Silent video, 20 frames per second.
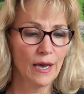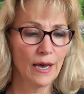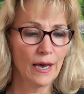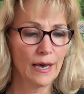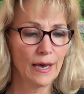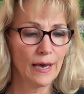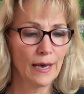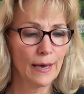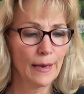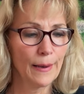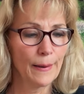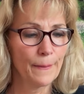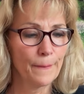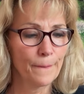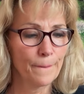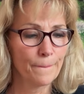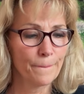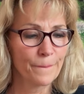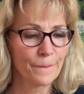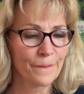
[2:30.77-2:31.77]

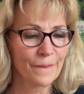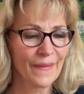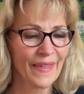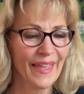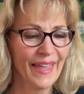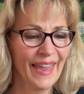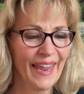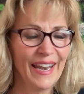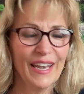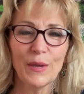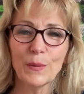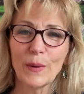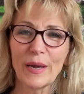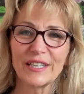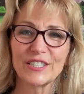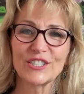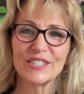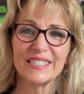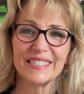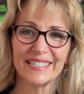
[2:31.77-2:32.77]
um, anyway,
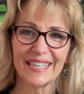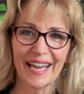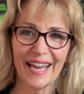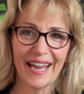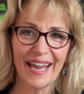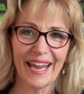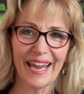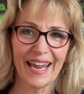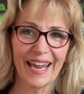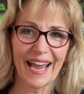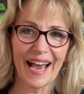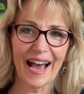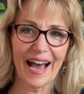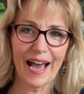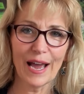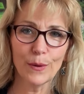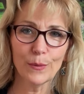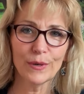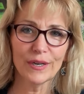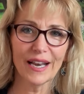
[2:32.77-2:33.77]
today
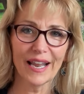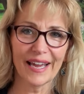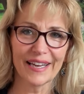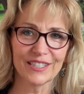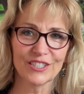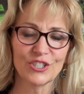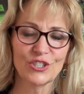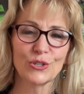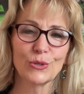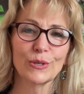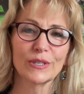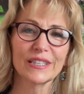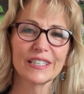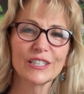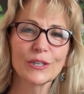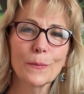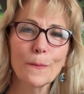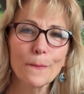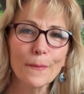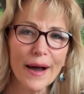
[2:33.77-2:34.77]
I would like to do a
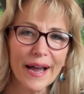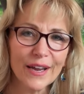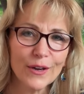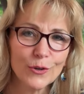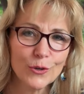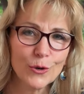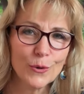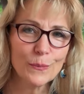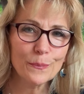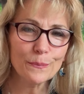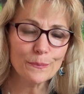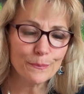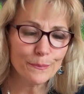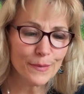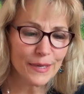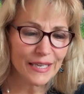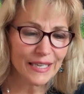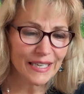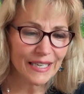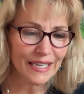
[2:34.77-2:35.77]
little micro
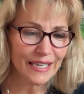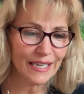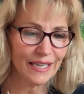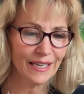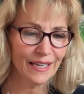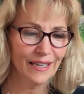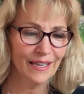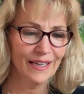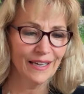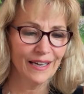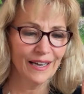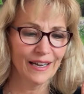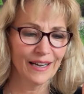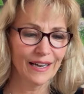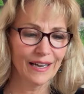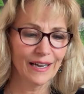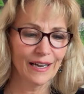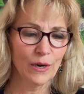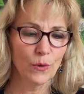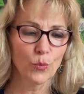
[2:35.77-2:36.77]
mini
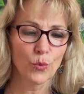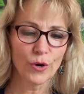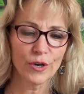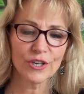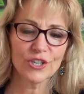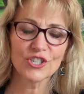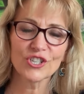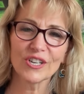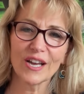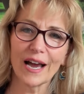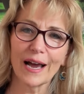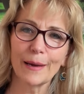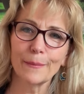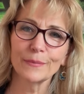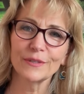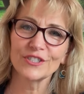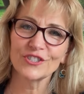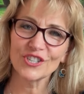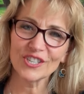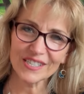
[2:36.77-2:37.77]
uh, workshop
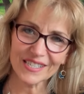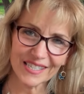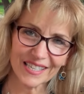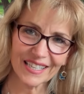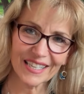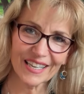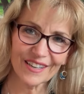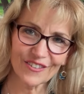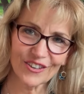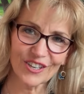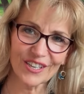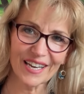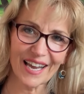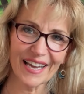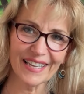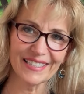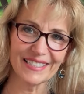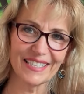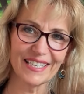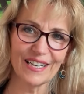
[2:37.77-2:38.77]
just to give you an
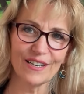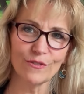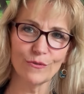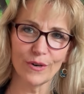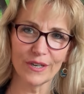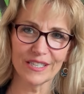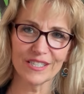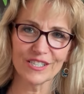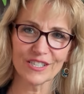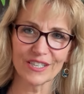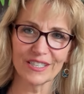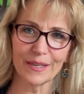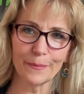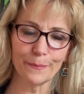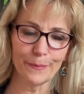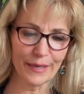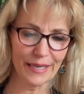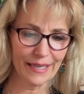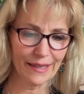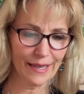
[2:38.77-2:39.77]
idea of what it's going to
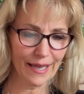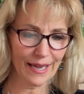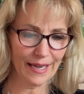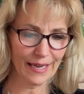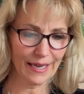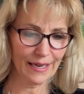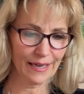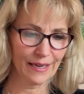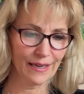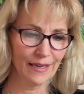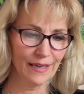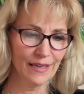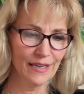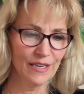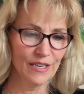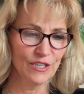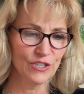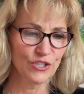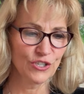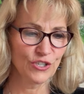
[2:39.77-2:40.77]
be like.
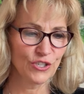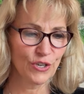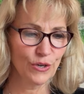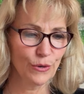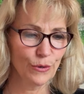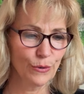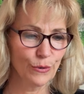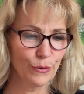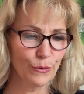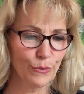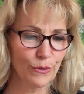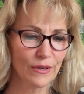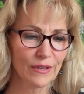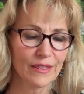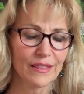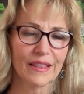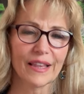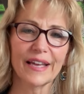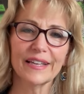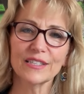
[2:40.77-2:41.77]
So
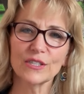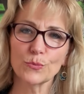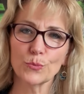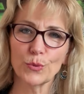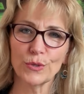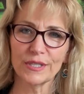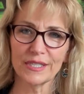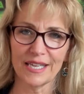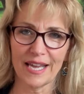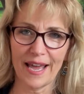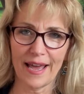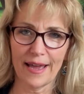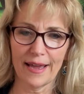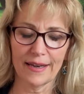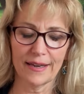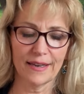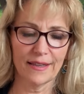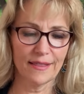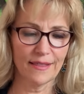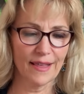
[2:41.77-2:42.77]
let's
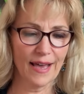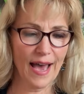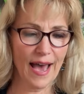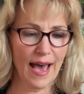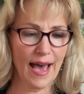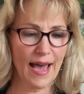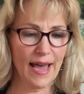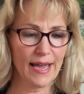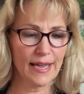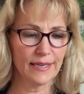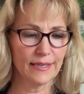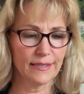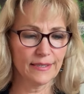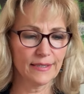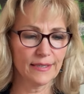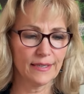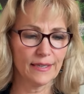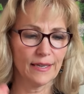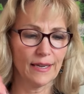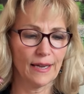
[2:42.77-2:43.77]
pretend that
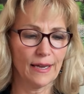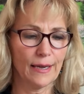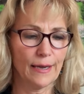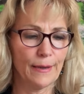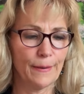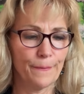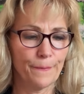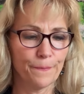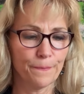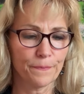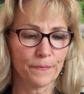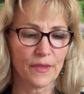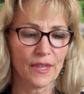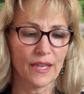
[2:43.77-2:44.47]
um,